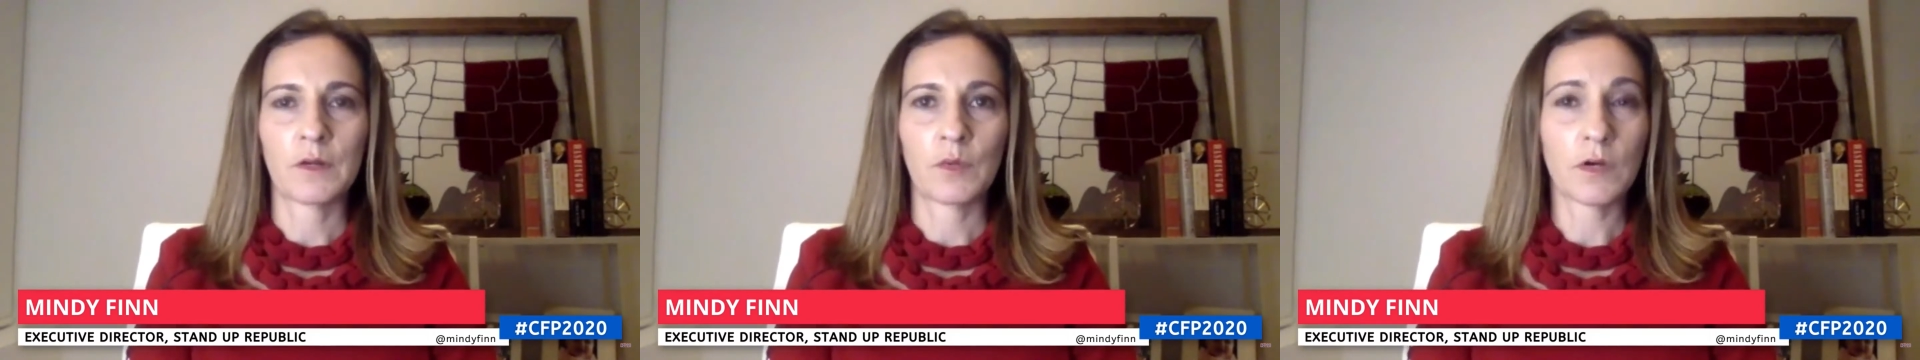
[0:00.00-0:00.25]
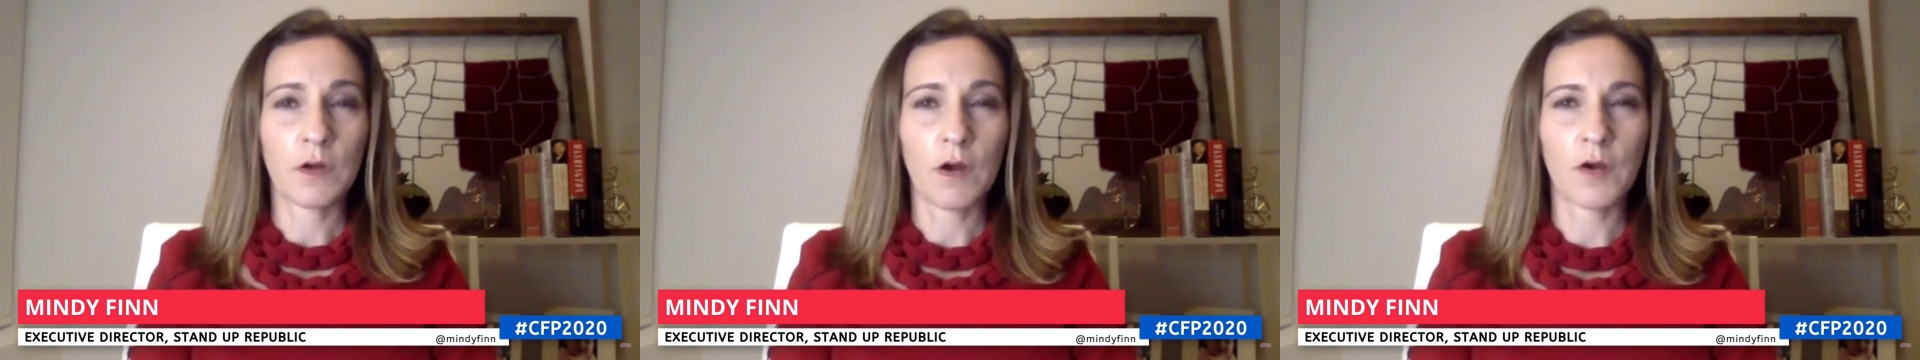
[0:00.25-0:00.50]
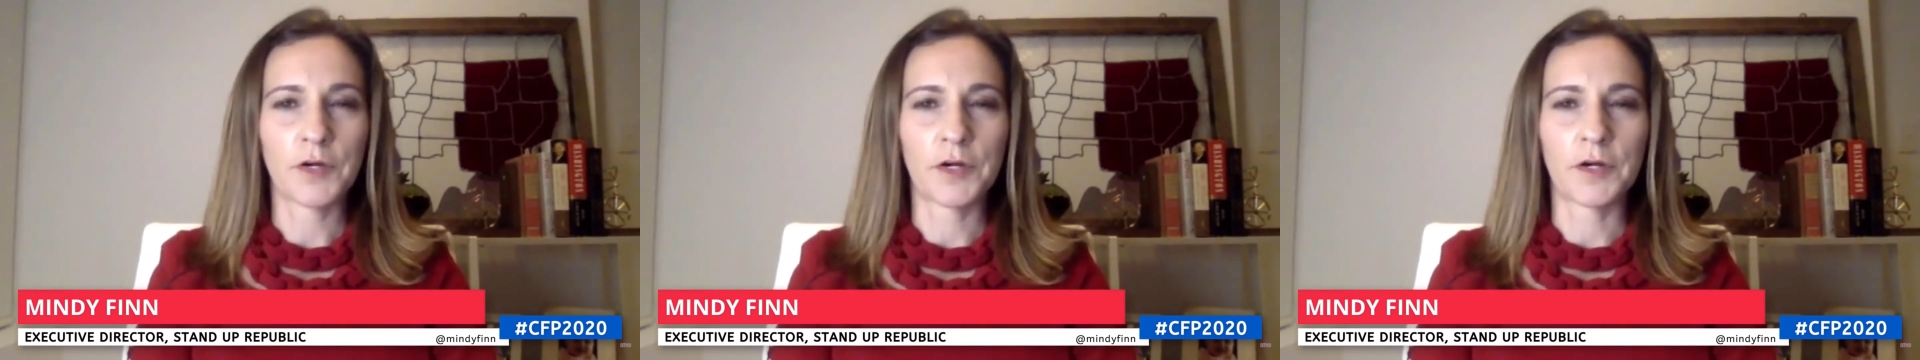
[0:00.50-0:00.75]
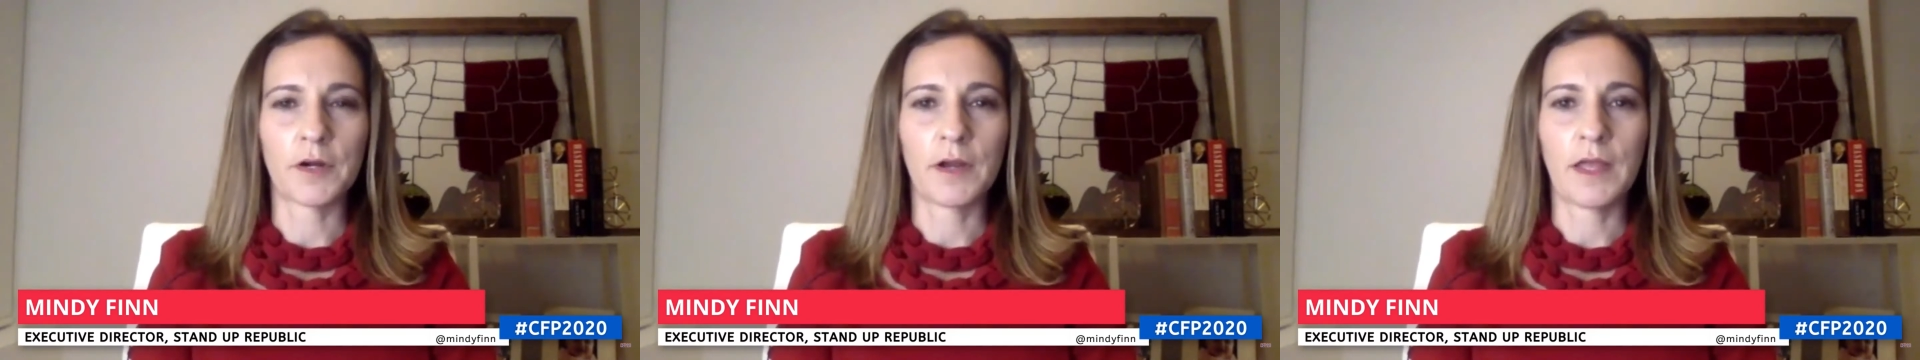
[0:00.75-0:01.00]
work
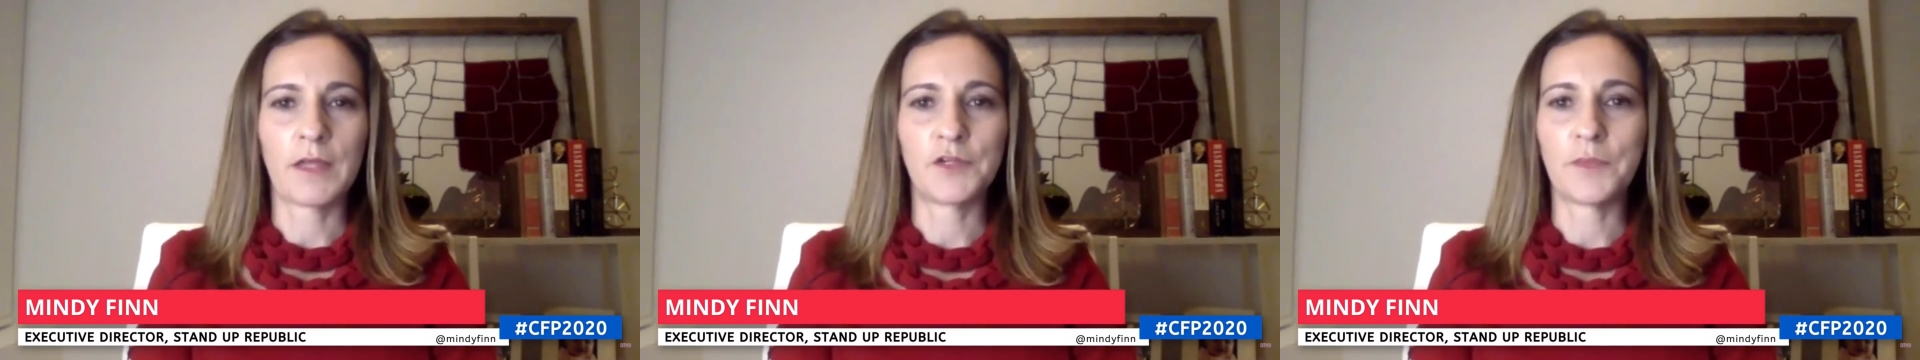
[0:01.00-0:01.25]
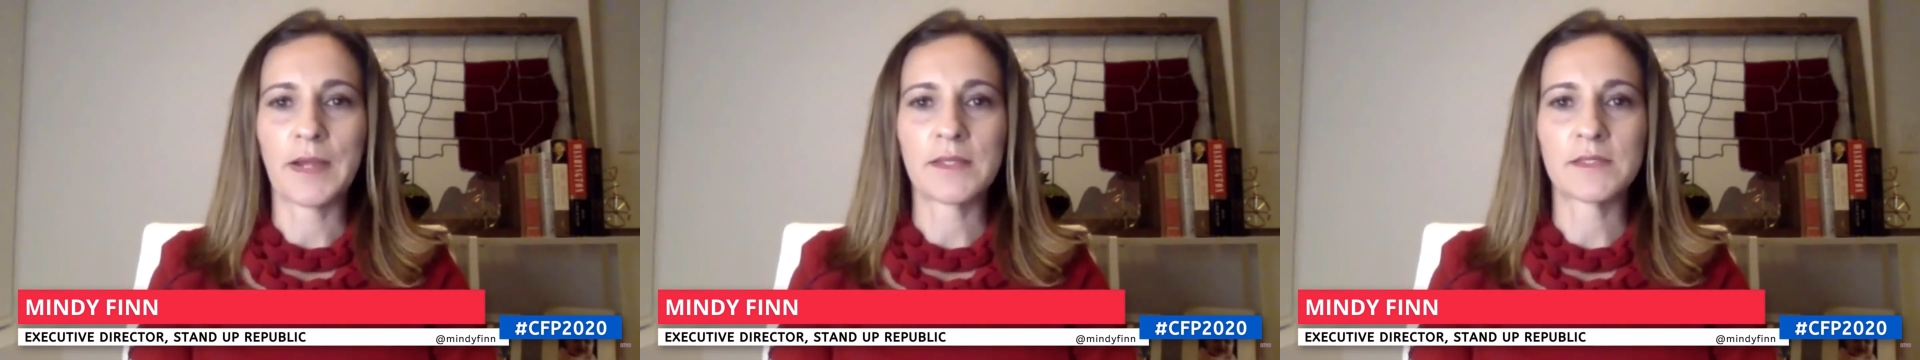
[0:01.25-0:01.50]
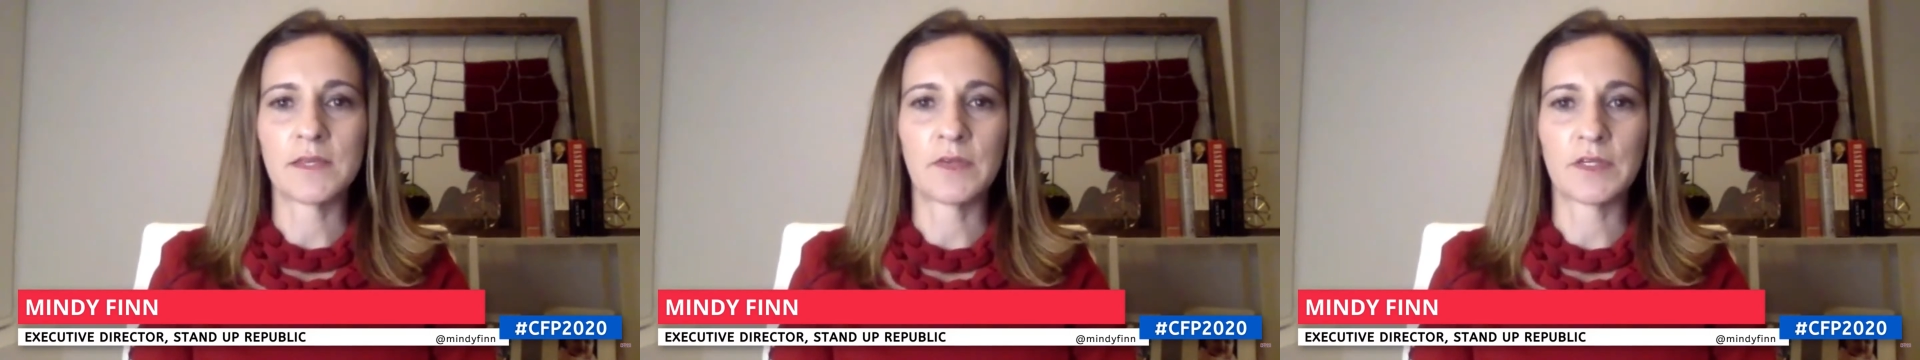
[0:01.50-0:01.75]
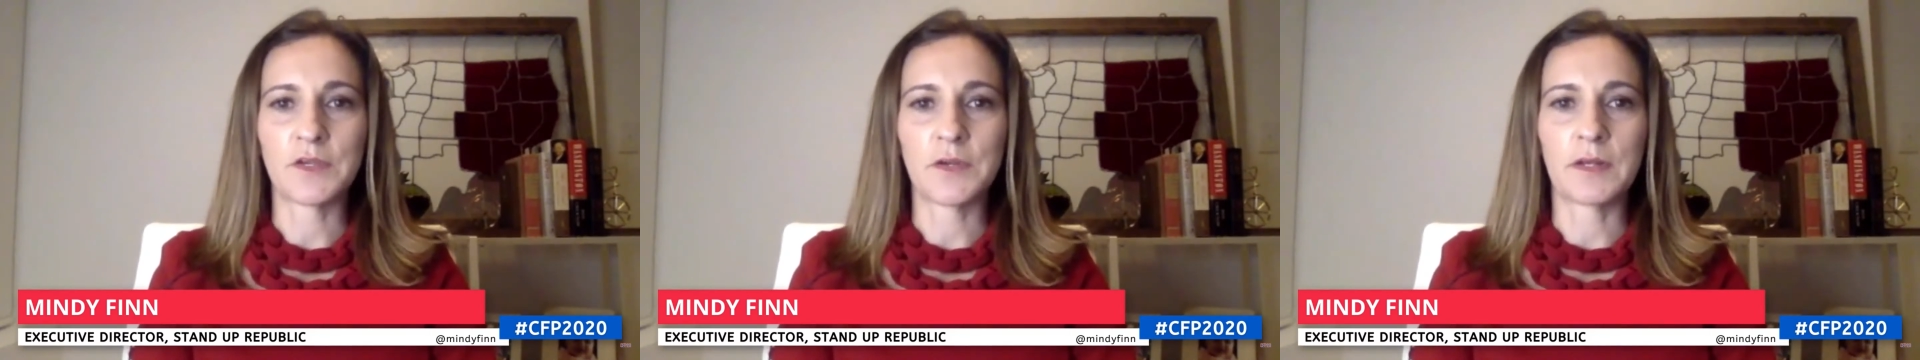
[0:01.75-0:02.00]
harder, and do my
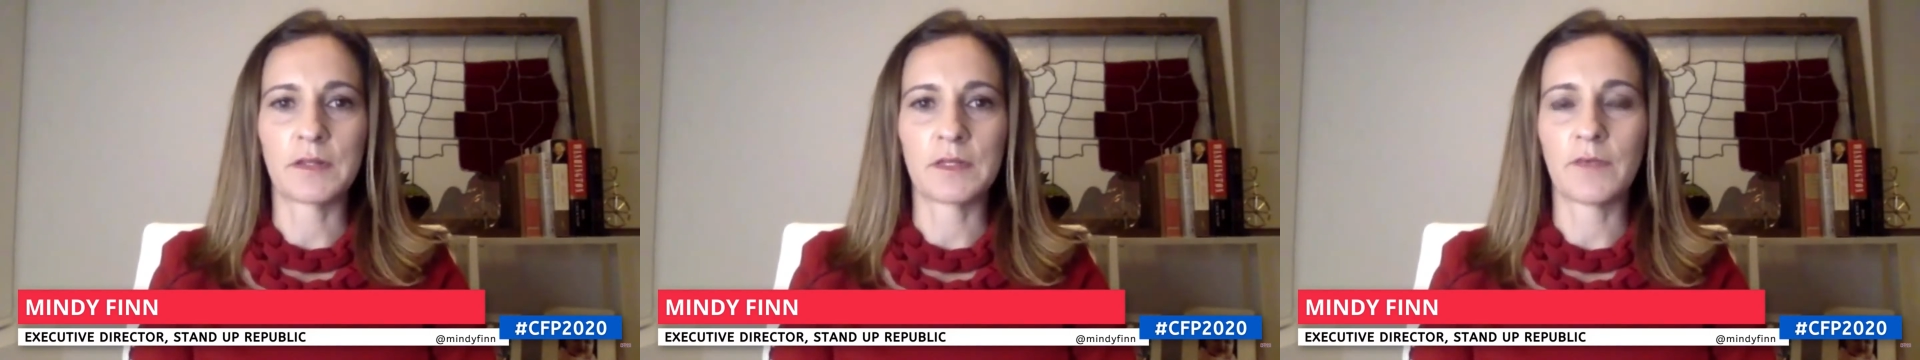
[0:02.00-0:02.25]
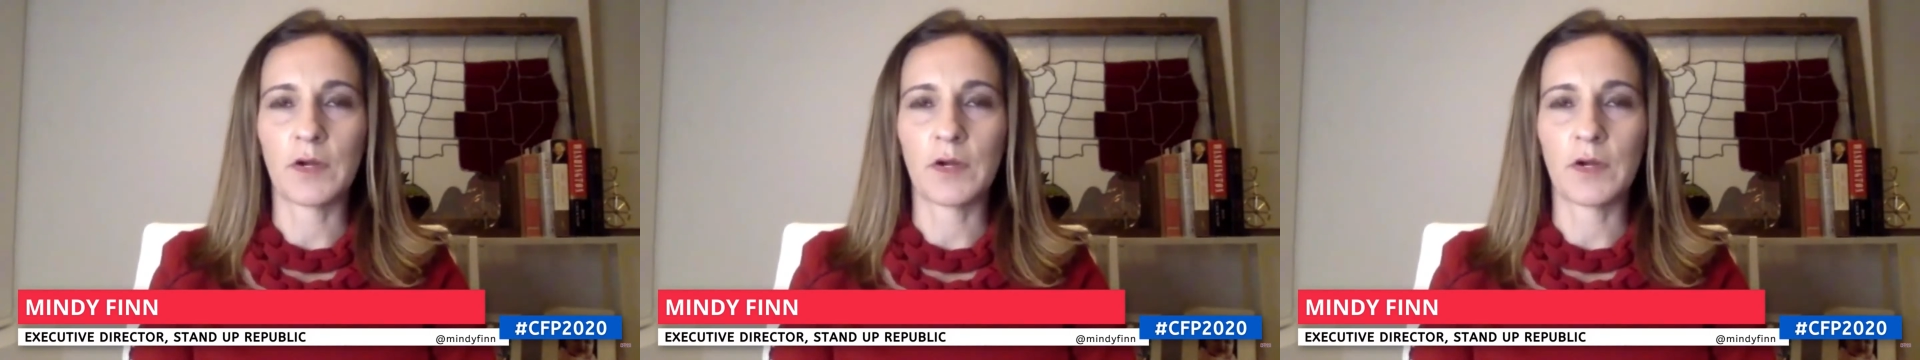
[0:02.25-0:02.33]
civic duty to leave